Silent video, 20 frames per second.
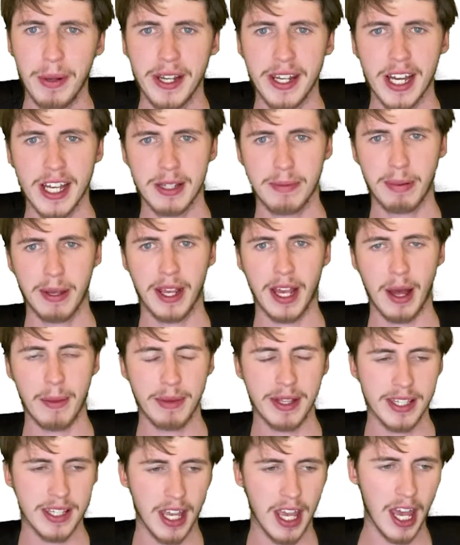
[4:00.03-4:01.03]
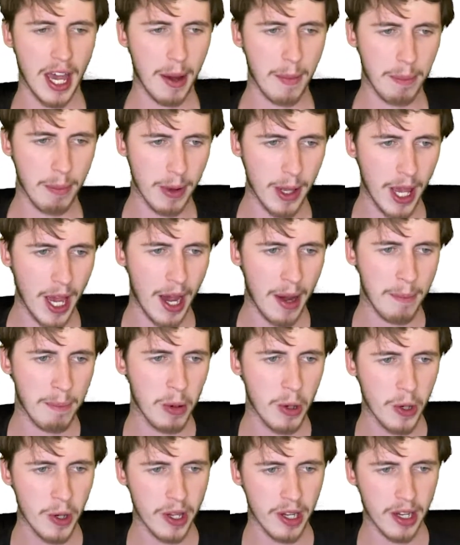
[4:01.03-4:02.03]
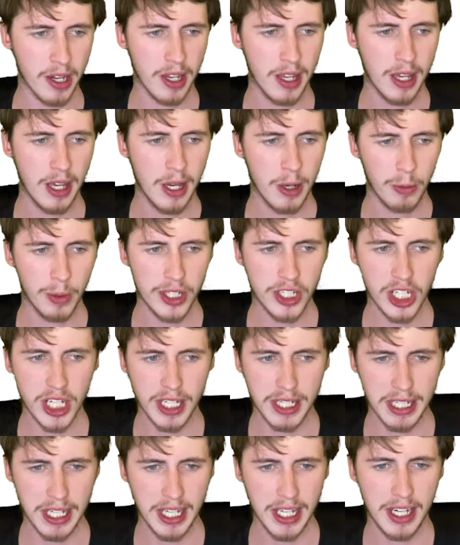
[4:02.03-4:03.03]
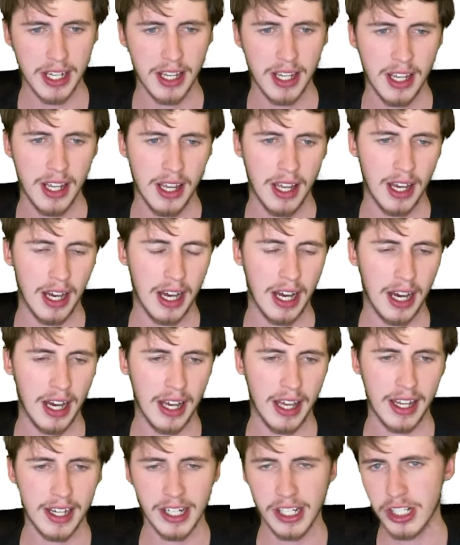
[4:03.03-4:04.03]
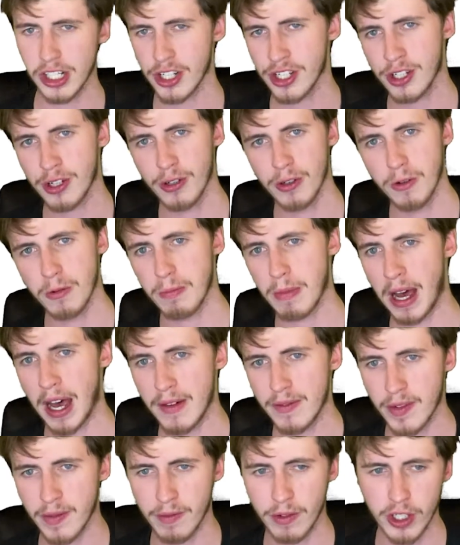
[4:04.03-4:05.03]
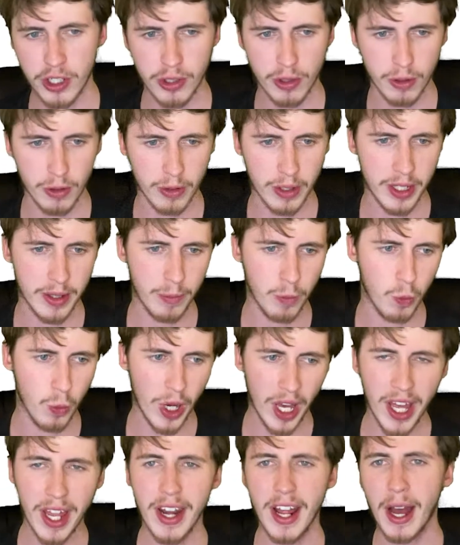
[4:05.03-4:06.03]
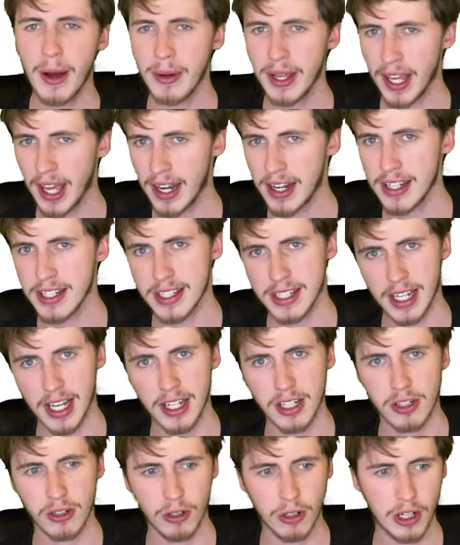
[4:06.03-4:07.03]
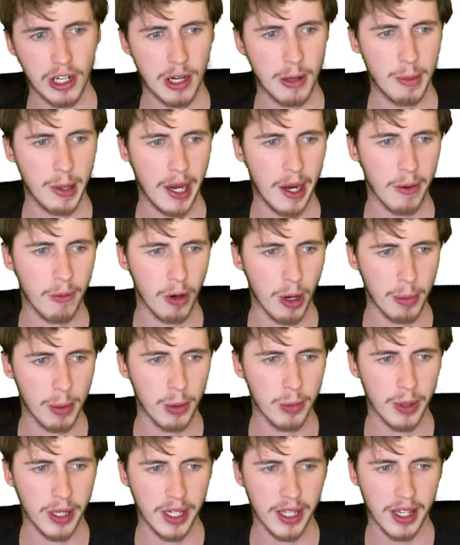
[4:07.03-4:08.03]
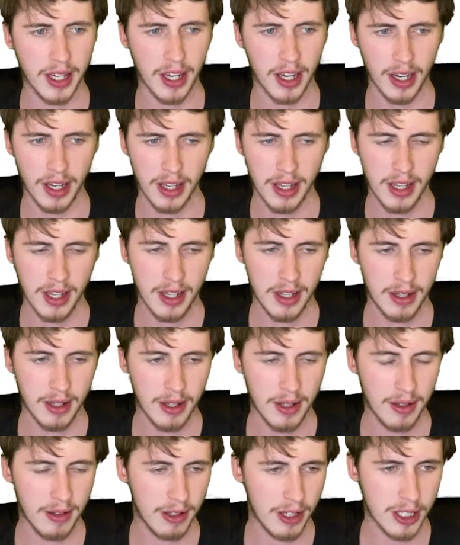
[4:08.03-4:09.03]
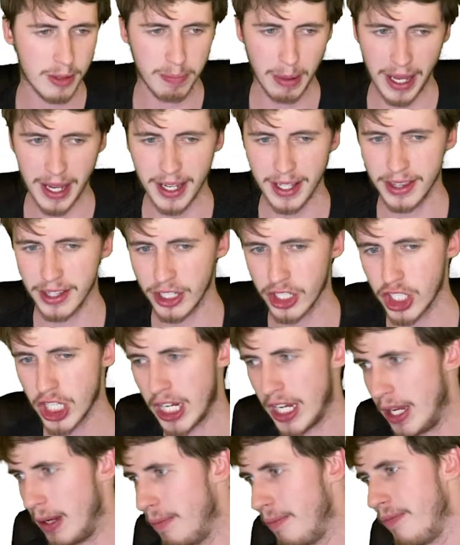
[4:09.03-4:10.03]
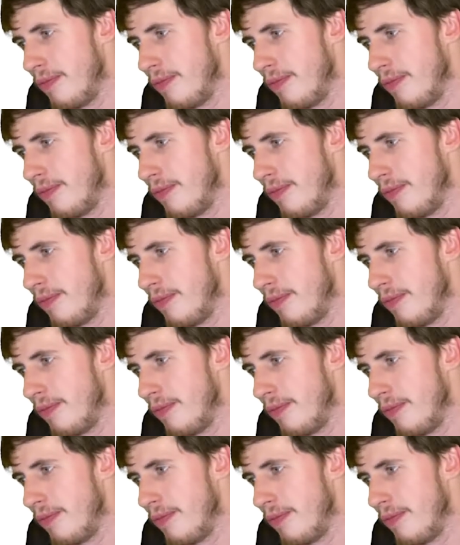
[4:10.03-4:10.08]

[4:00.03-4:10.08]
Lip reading: does pick up this output, which he did, and he just schooled Marvin Vettori. When are we going to start talking about Robert Whittaker as being the champ?